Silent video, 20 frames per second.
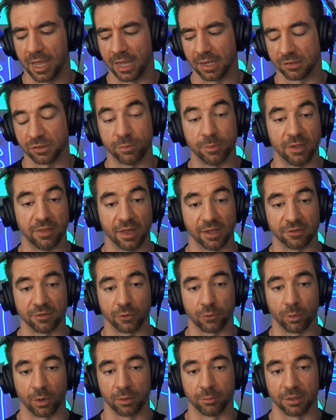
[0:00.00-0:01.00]
And to me, that's
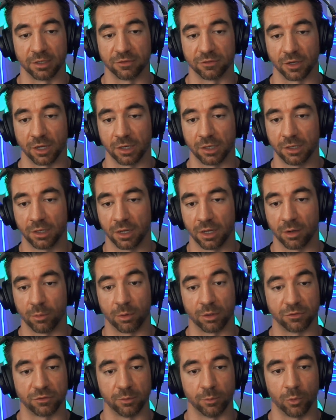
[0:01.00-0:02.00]
incredibly exciting. And I
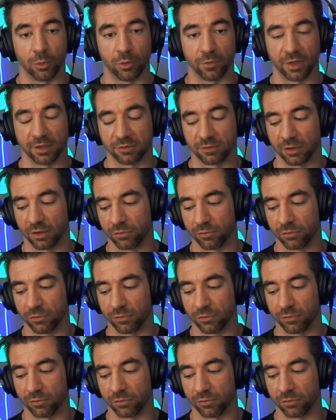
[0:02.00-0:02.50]
want to see more of that